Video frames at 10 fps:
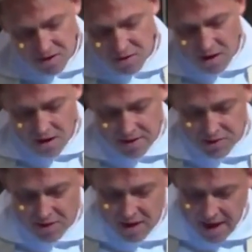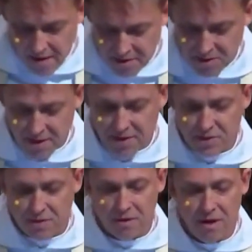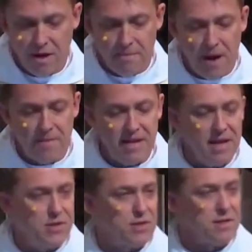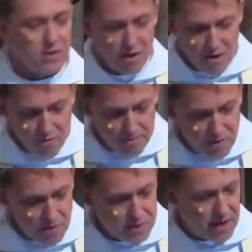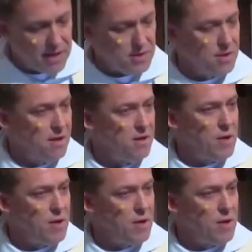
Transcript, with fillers: who call us heretics or abominations, who abuse us,